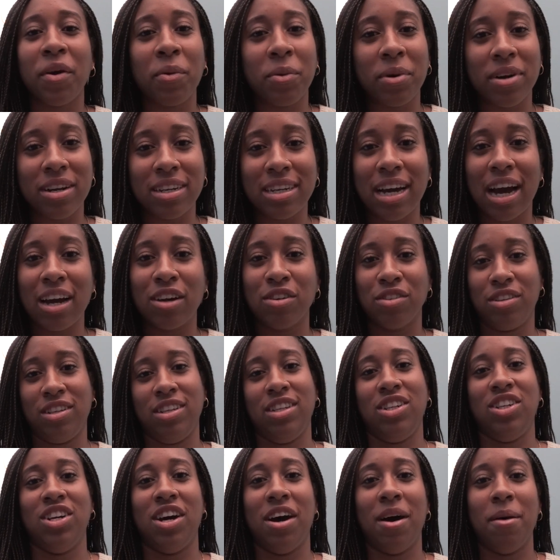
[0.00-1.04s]
they were entitled to
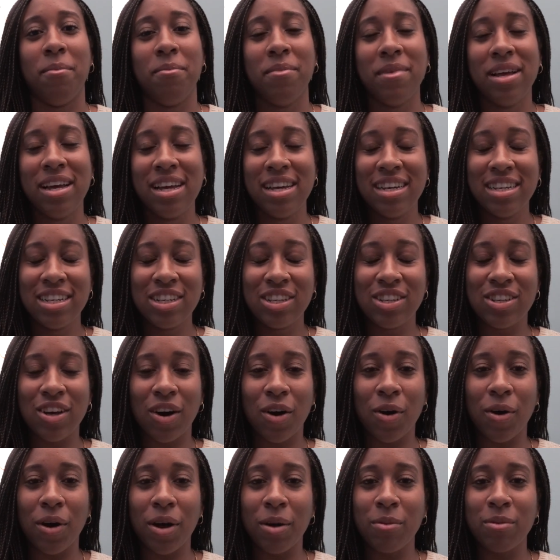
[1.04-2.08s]
the job.
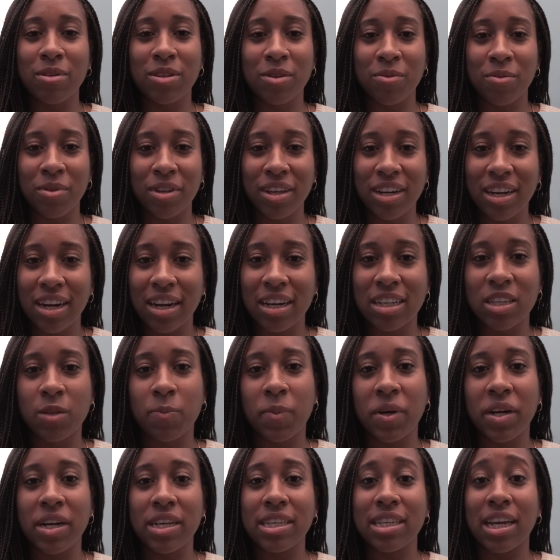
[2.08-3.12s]
So it was a really good
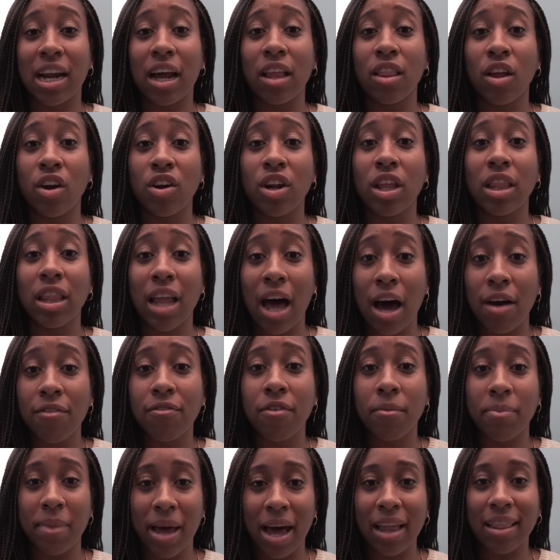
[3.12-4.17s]
experience, and I learned a lot
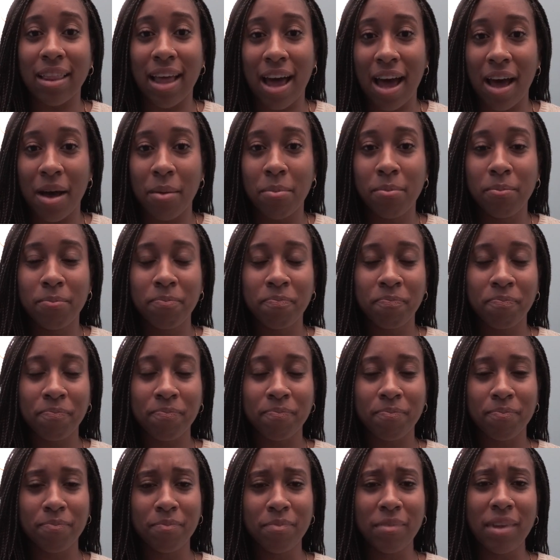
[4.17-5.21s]
from that lab.
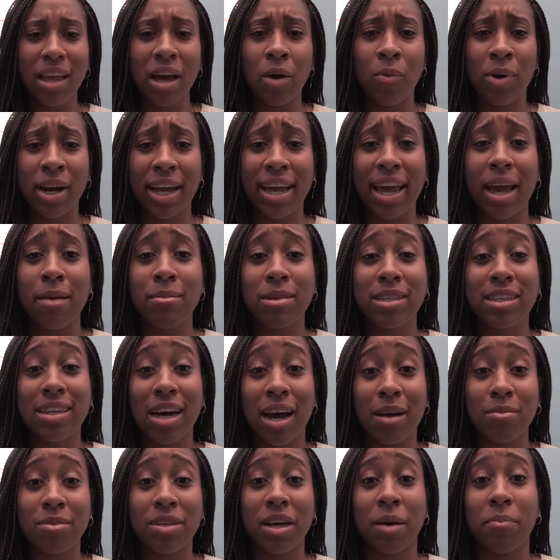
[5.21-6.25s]
When it came to
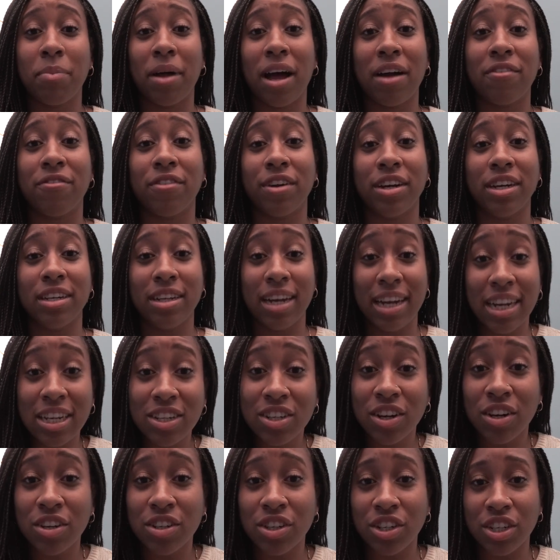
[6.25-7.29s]
time to apply for
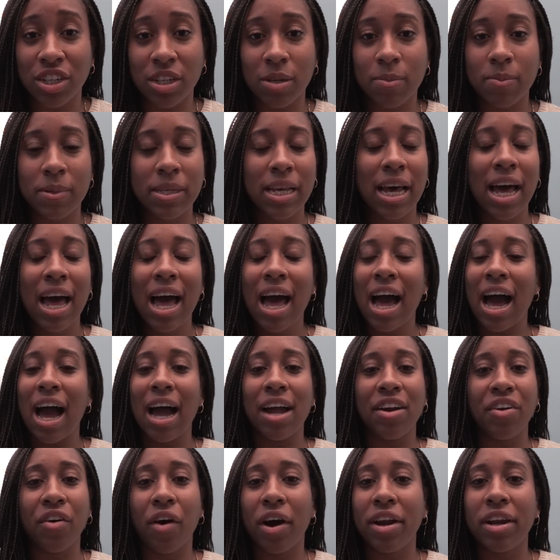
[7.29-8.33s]
internships, I
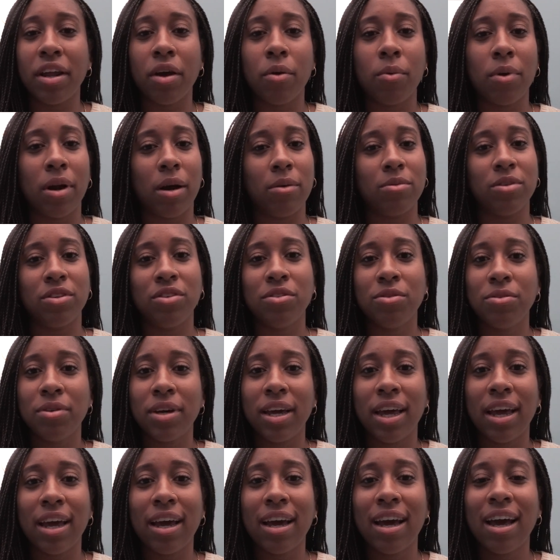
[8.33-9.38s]
had no idea what I was
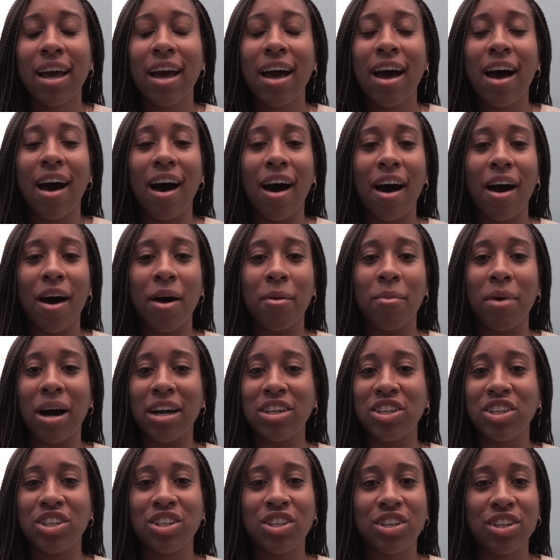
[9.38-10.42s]
doing.
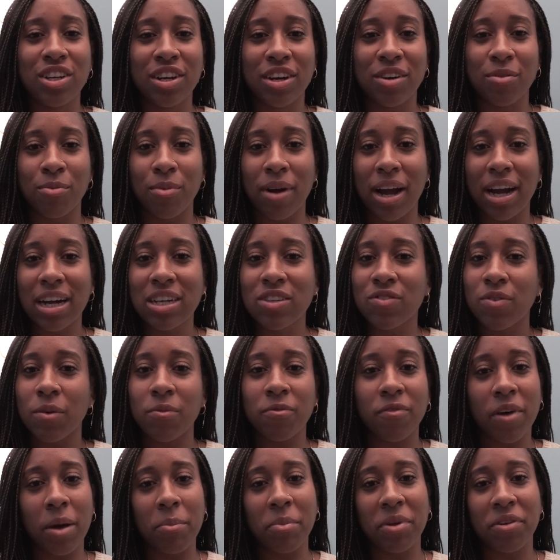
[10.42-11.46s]
I just took recs
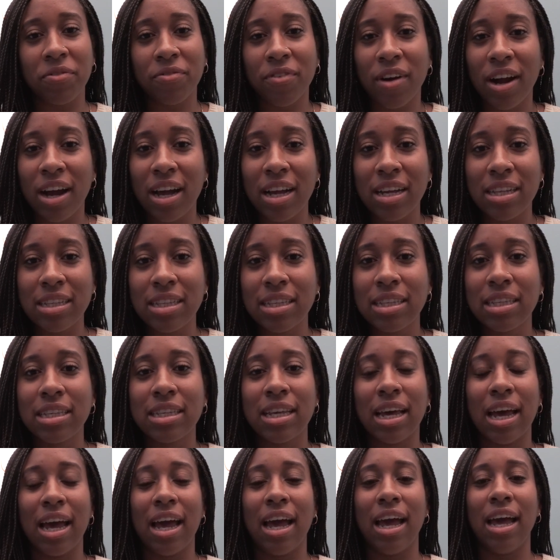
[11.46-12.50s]
from family
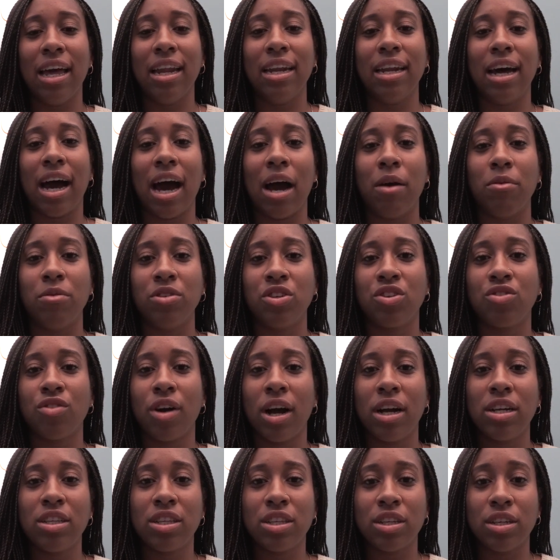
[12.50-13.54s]
friends, and I was
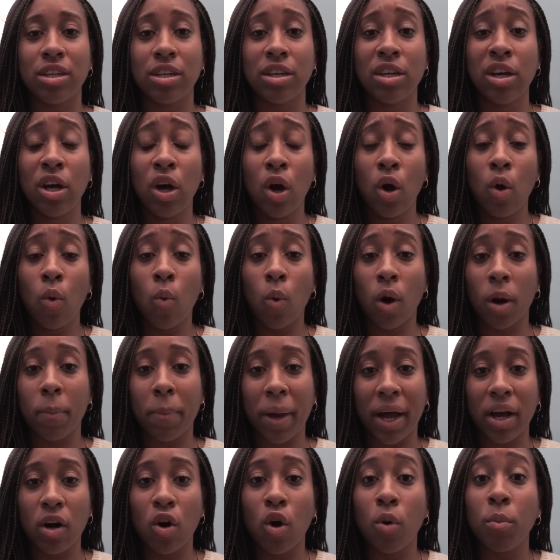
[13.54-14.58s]
trying to work
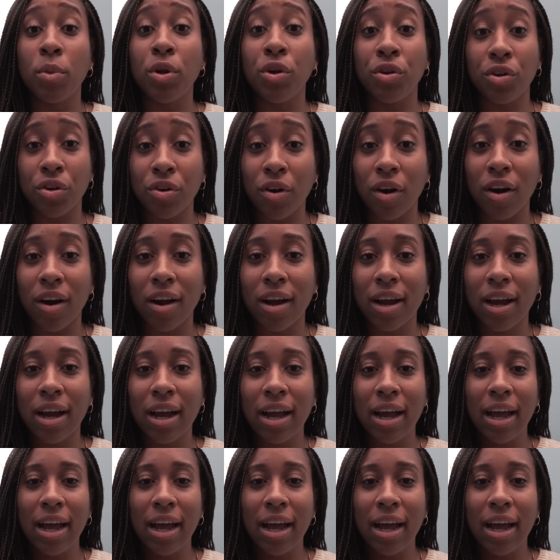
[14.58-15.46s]
back home in New York.